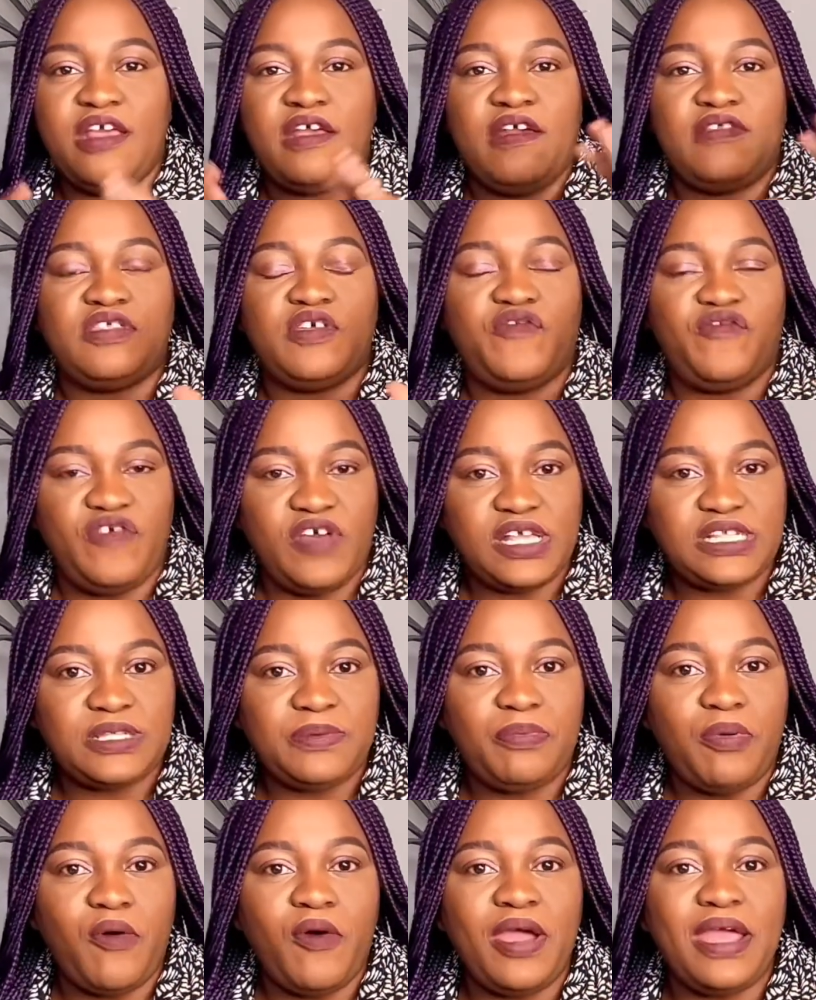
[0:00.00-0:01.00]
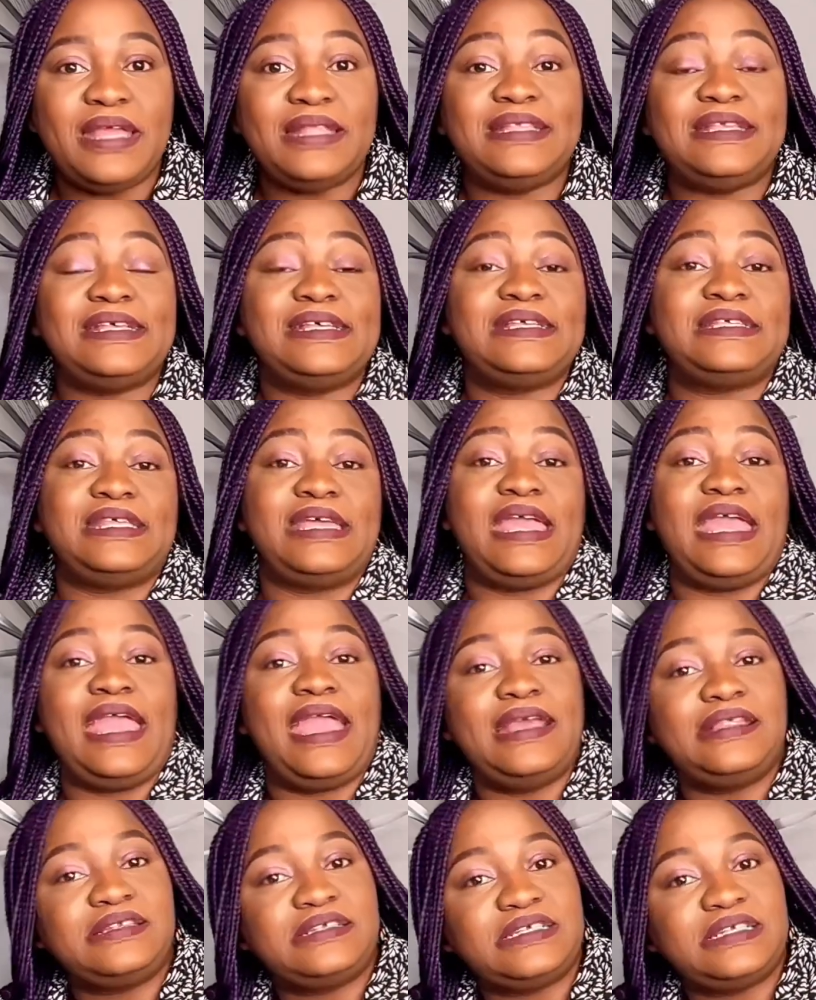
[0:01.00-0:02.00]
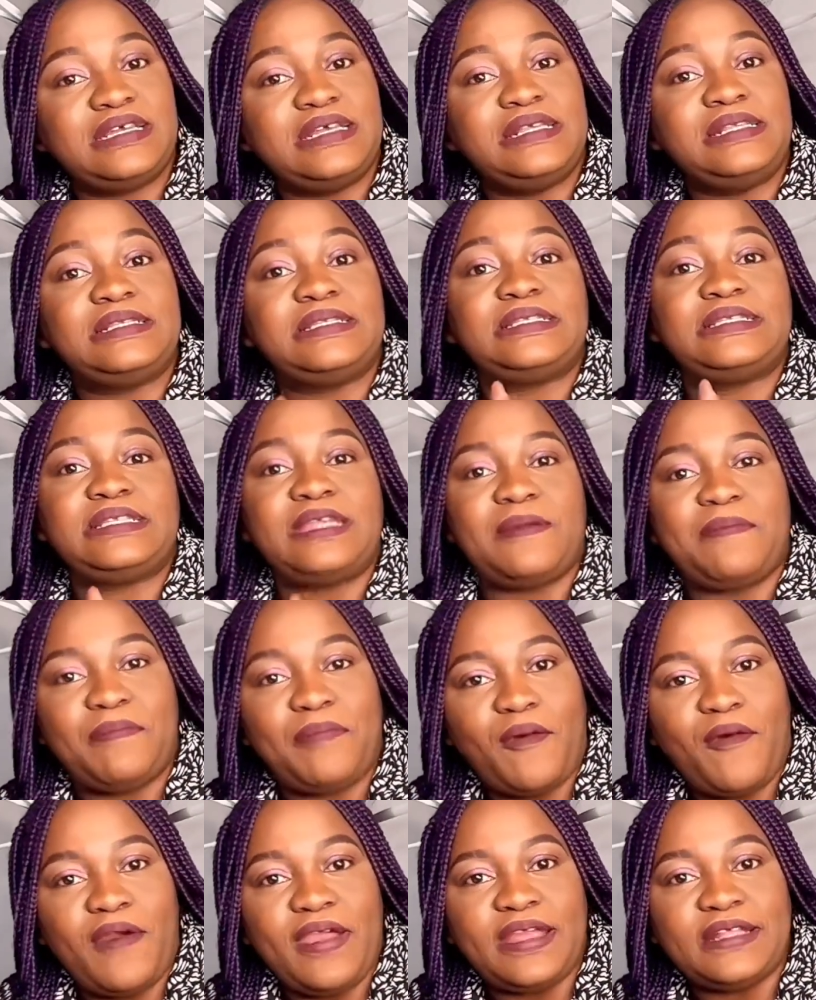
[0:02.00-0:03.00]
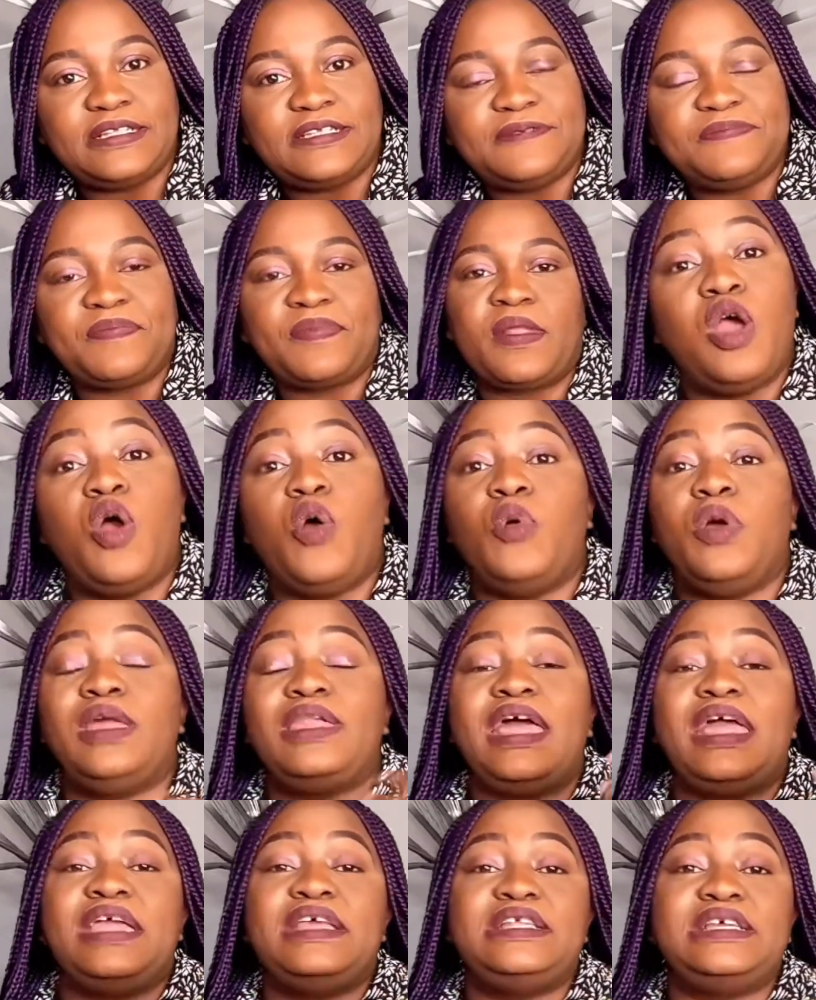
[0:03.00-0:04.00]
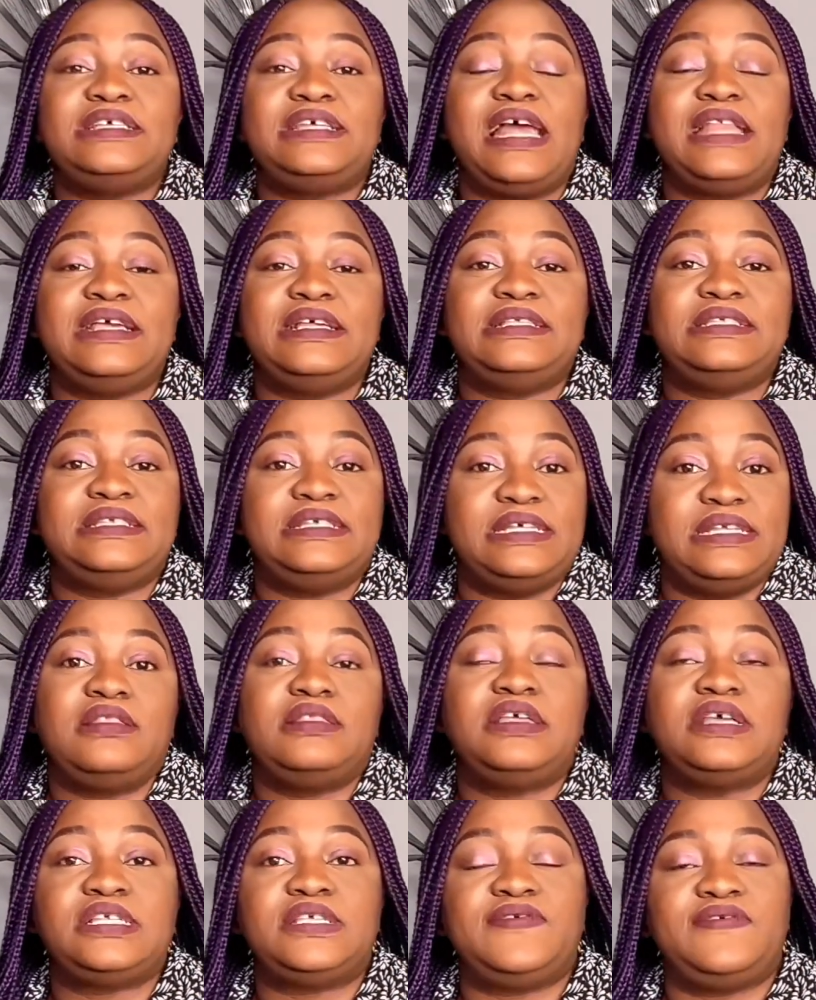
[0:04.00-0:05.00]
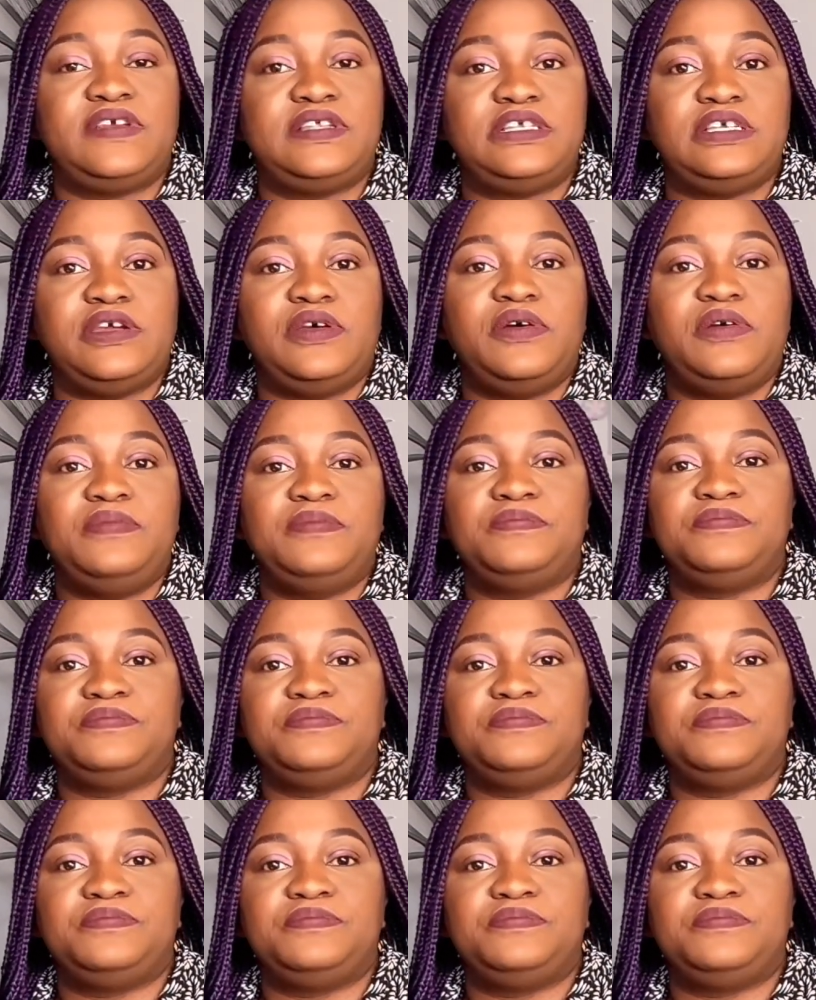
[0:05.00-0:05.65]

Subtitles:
The first point is the entry step point. When I initially did this video,